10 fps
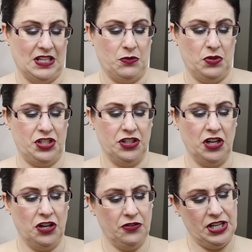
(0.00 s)
which you'll
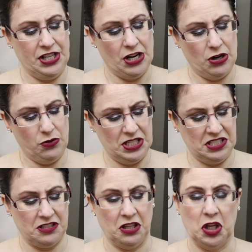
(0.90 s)
already know,
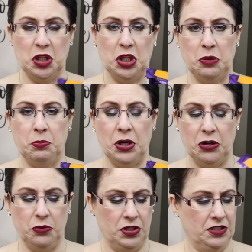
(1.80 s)
is
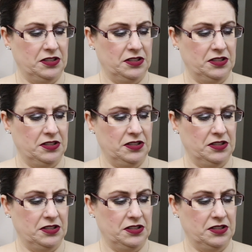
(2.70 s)
Lupo,